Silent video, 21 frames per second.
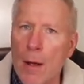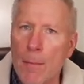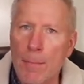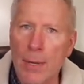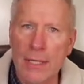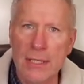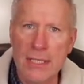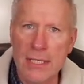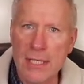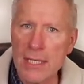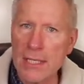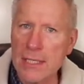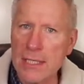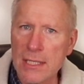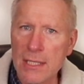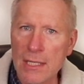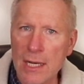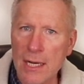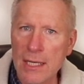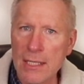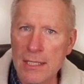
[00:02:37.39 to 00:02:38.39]
But since
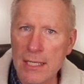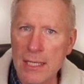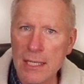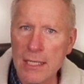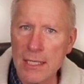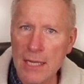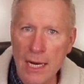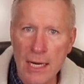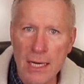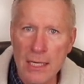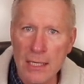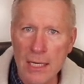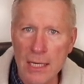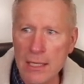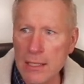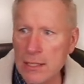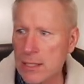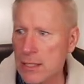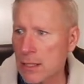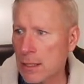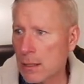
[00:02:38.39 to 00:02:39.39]
the
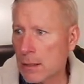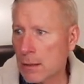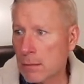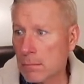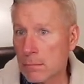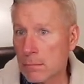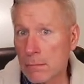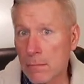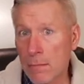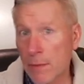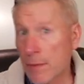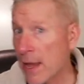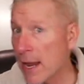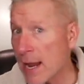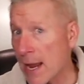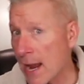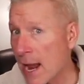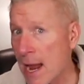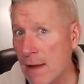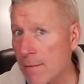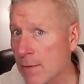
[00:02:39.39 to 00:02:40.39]
1990s, they
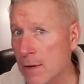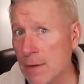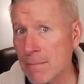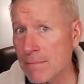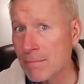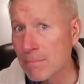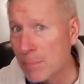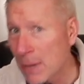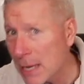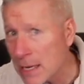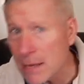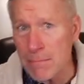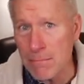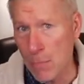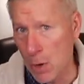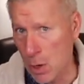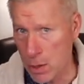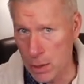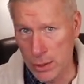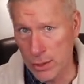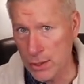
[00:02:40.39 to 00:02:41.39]
haven't been
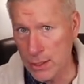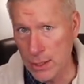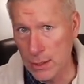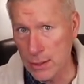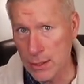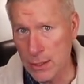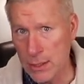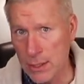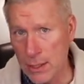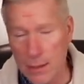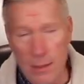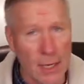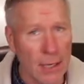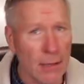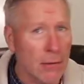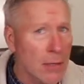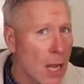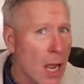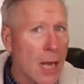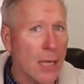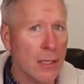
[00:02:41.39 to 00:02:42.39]
Marxist.
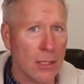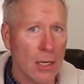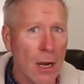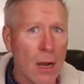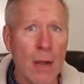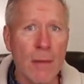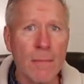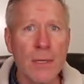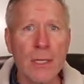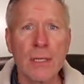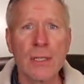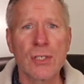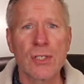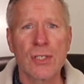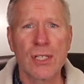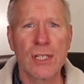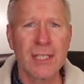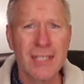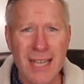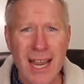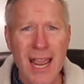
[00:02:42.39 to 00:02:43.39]
They're not communist
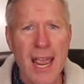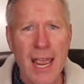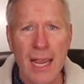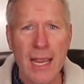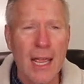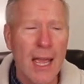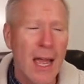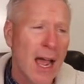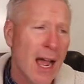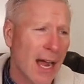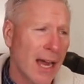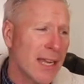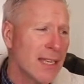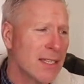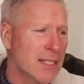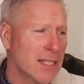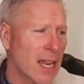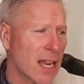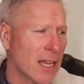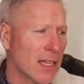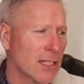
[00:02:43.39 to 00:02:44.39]
today. I'd
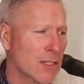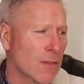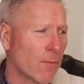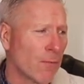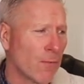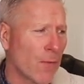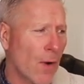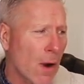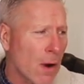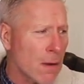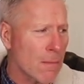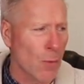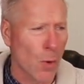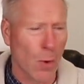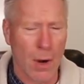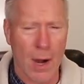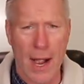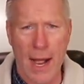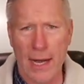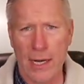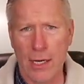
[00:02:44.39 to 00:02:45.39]
say it's far
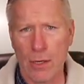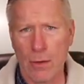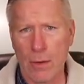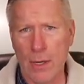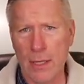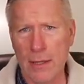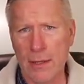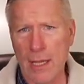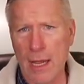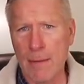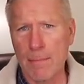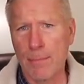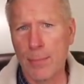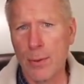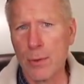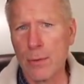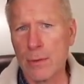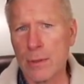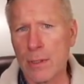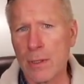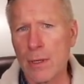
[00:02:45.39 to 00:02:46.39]
more accurate that
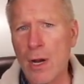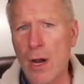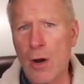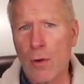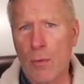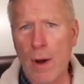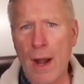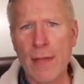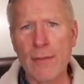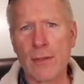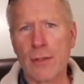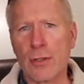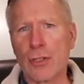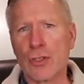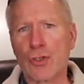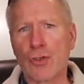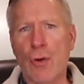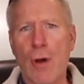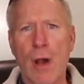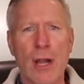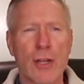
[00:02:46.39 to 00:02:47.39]
Putin, rather than
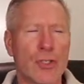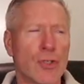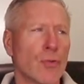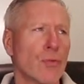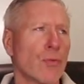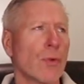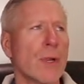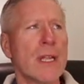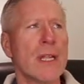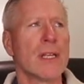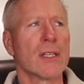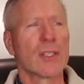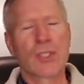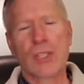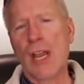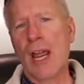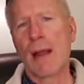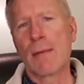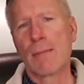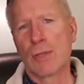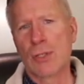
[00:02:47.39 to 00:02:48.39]
trying to
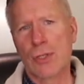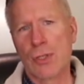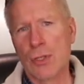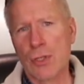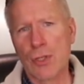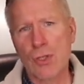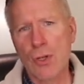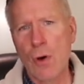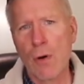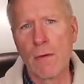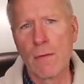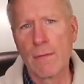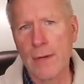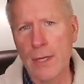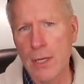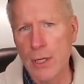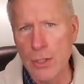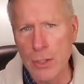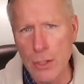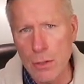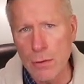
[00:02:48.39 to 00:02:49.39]
reestablish the
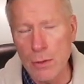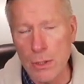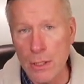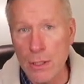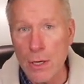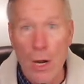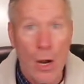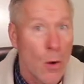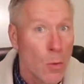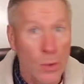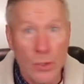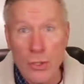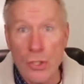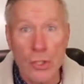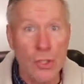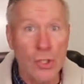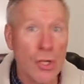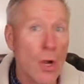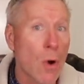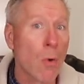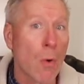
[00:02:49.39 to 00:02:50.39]
Soviet Union, which
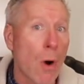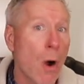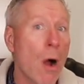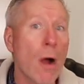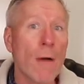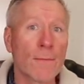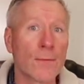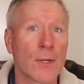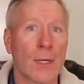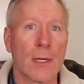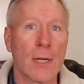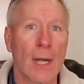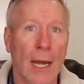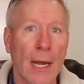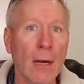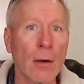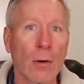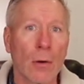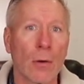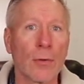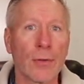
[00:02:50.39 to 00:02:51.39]
is so often
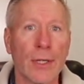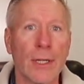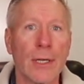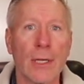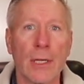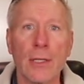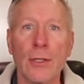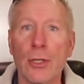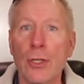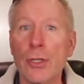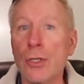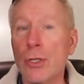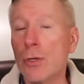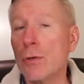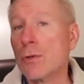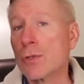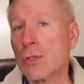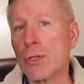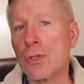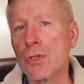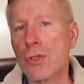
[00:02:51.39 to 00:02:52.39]
heralded in the
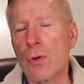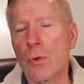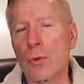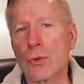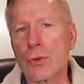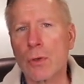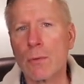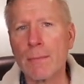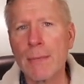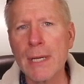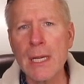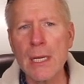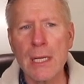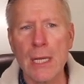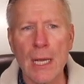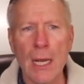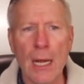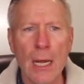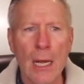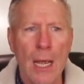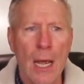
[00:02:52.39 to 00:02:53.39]
news and social
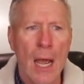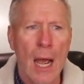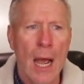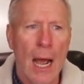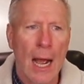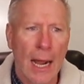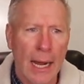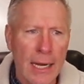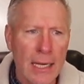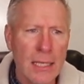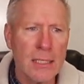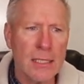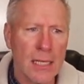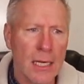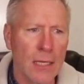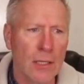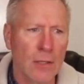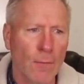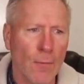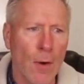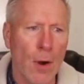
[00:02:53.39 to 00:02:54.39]
media, I'd say
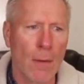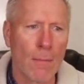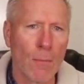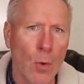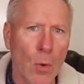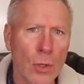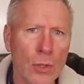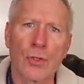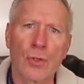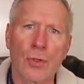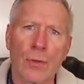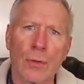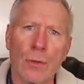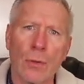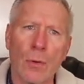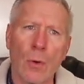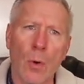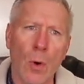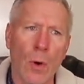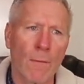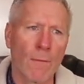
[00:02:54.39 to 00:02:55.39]
it's far more
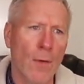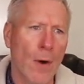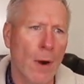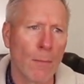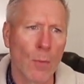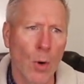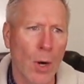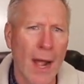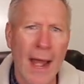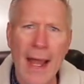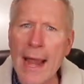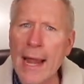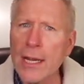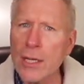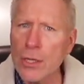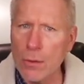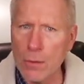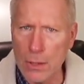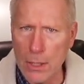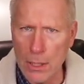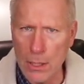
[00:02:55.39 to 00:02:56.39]
true, or far more
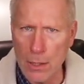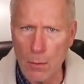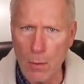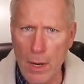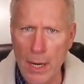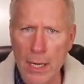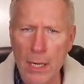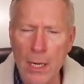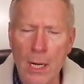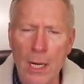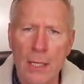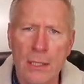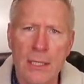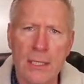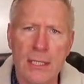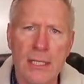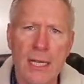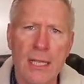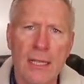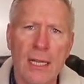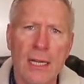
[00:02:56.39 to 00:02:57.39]
accurate anyway, to
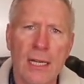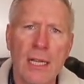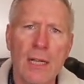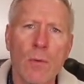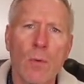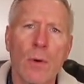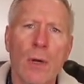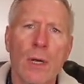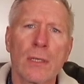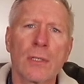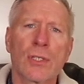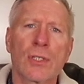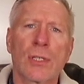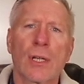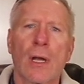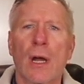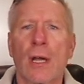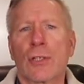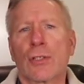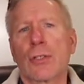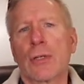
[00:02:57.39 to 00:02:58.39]
say that he wants
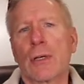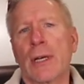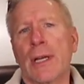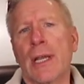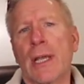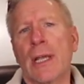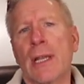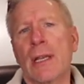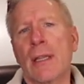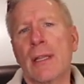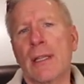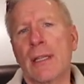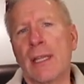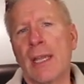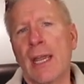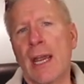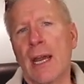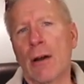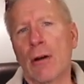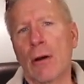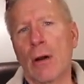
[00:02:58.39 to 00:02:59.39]
to usher in
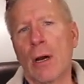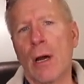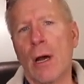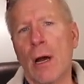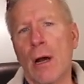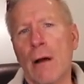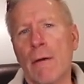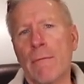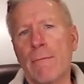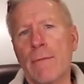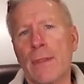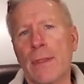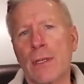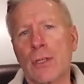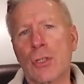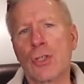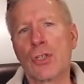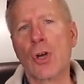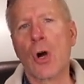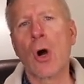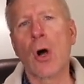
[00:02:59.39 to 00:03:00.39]
the era of the
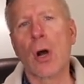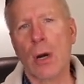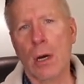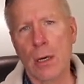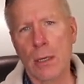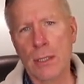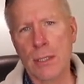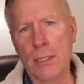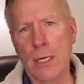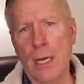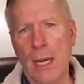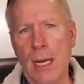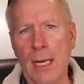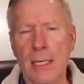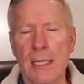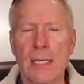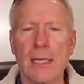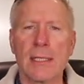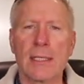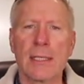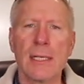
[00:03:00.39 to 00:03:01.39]
czars, and
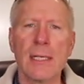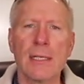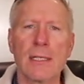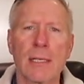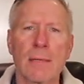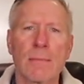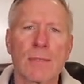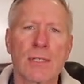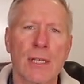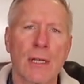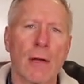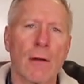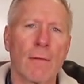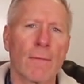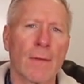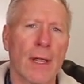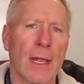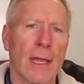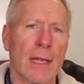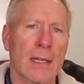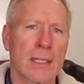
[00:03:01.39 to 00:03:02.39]
he sees
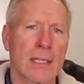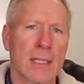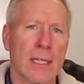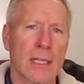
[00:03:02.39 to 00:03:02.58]
himself as